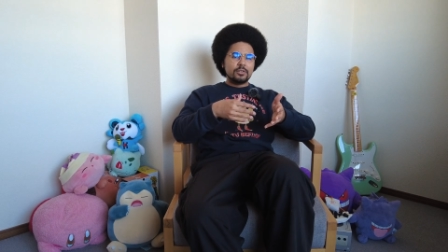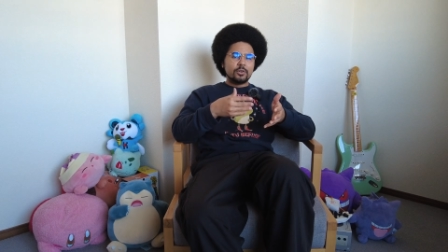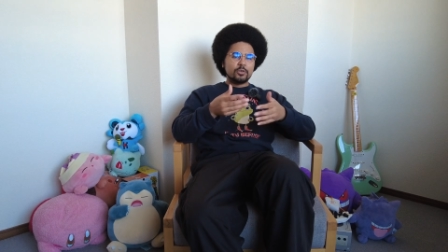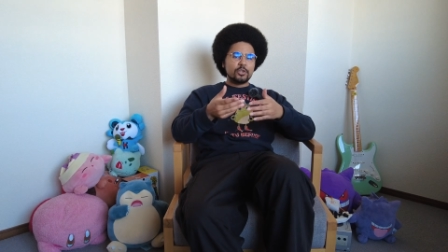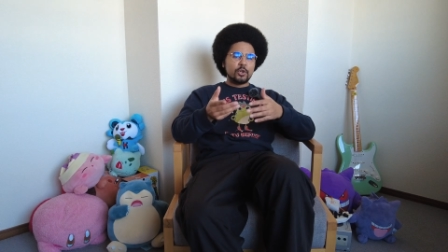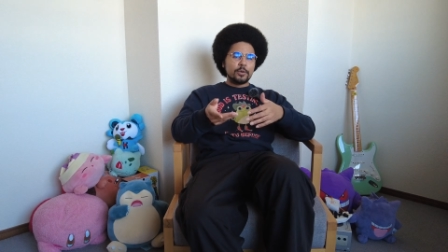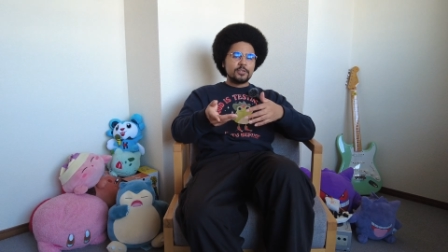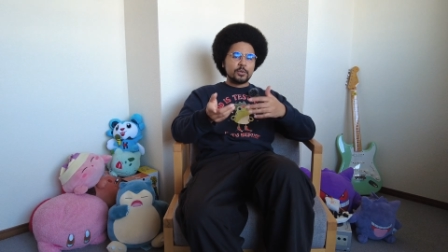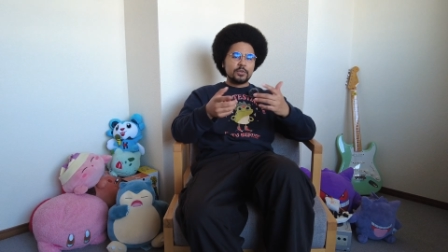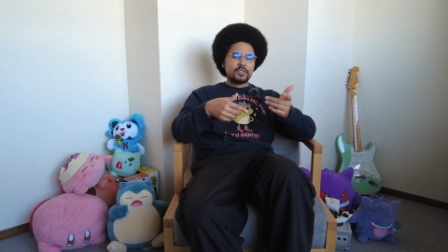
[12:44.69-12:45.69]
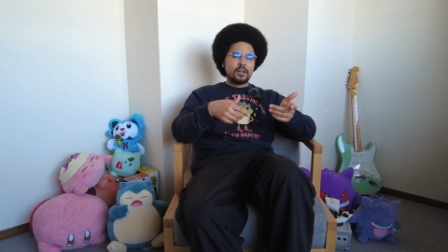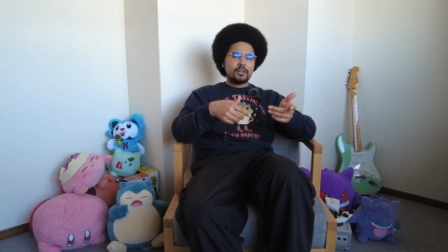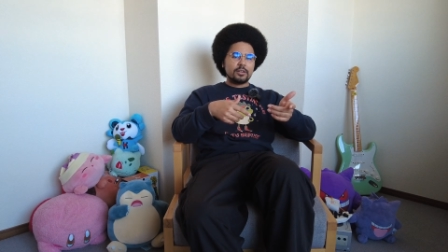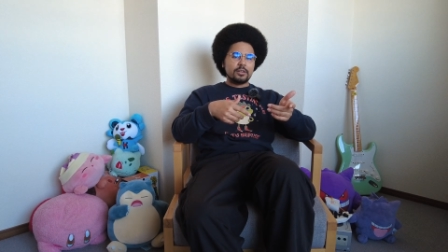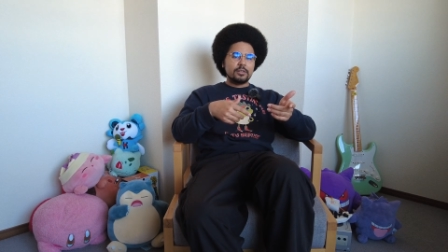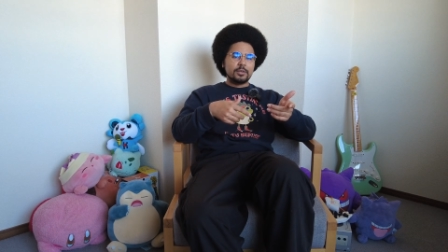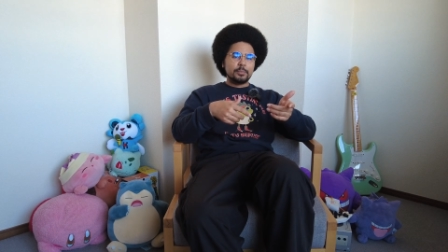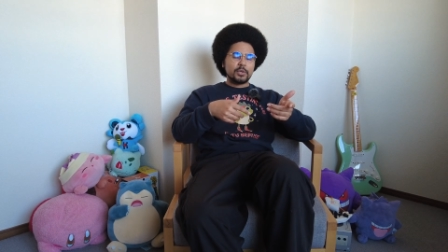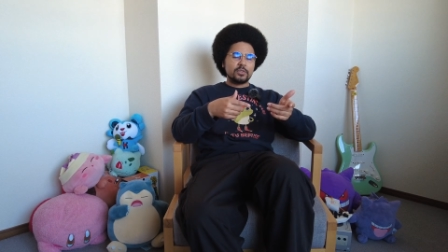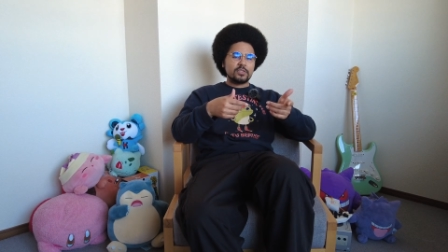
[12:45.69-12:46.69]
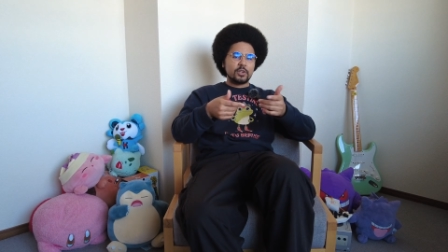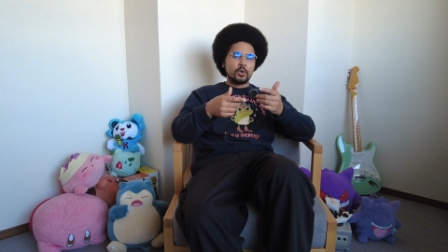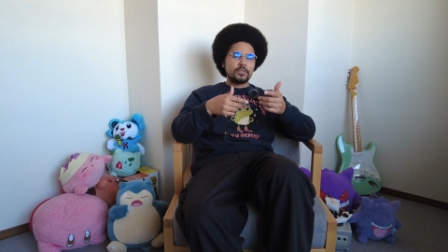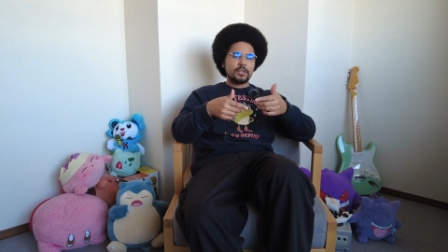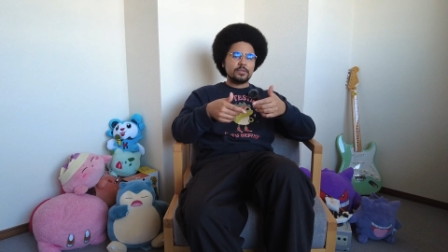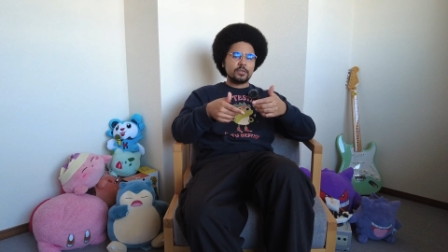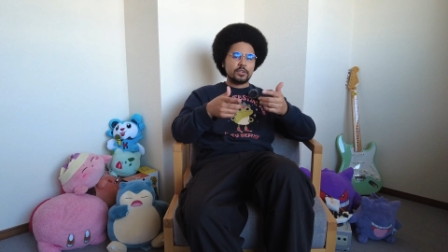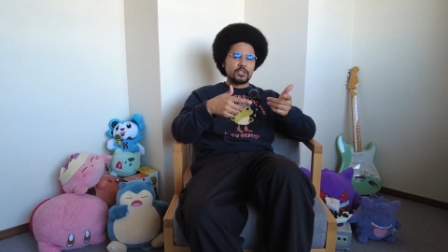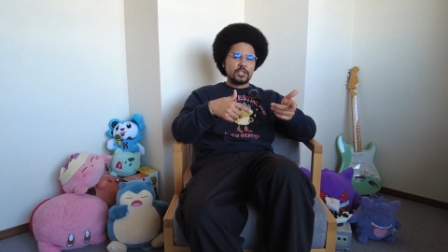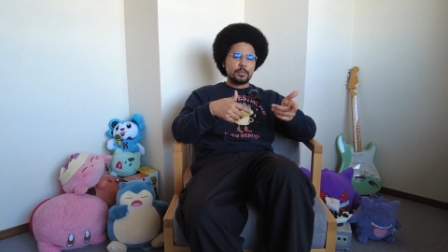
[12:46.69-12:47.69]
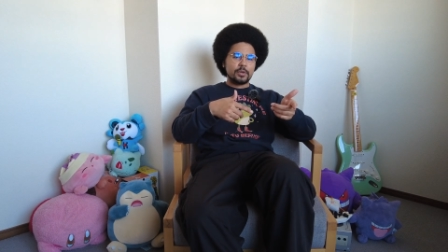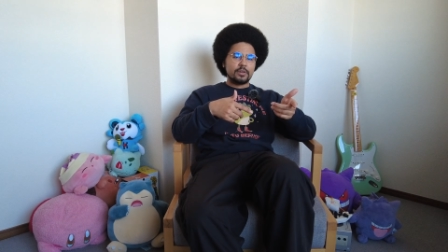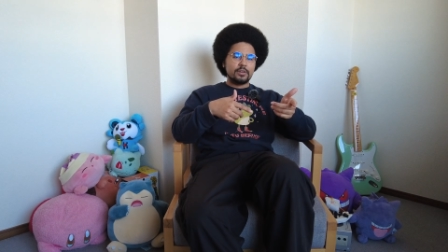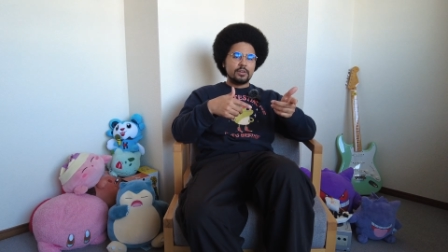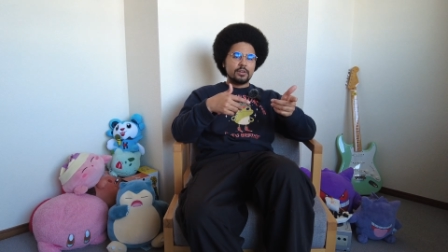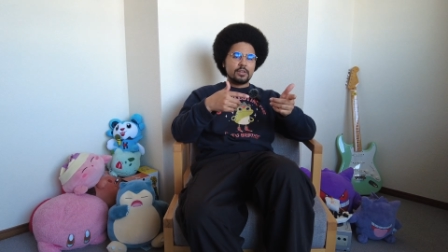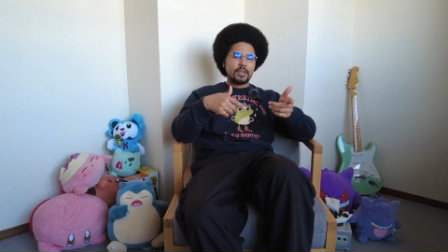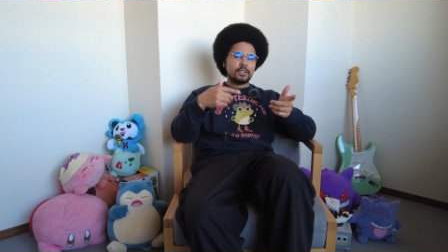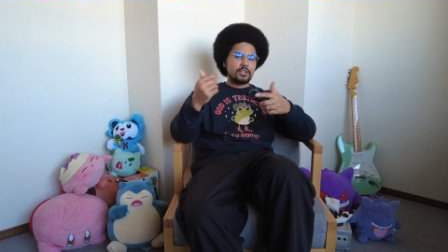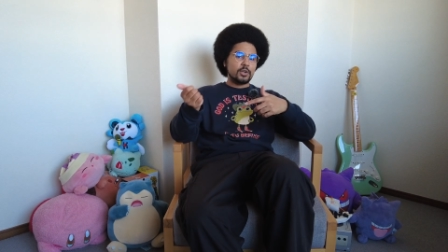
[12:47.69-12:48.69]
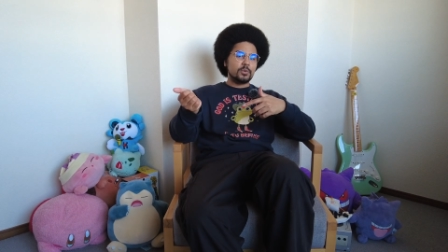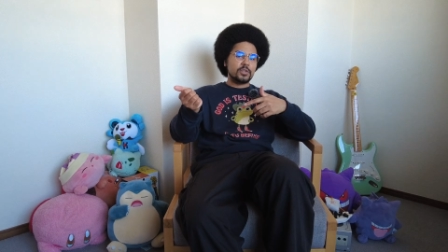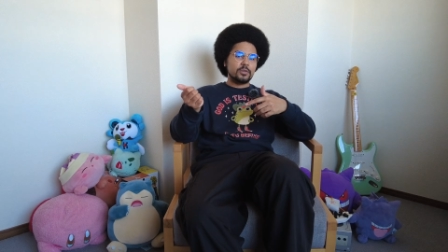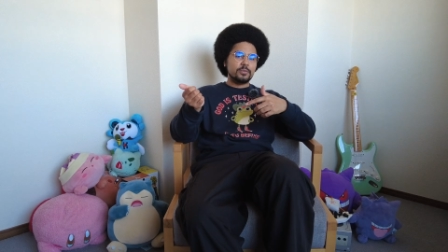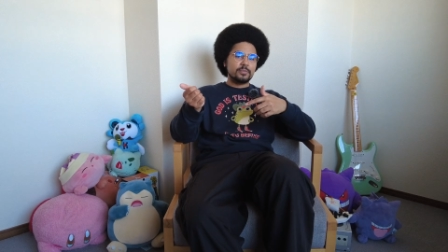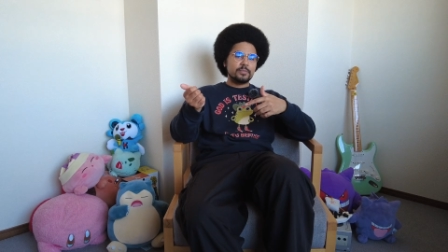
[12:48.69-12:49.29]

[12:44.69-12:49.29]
Or are you going to Osaka because the hotels there are cheaper than Kyoto?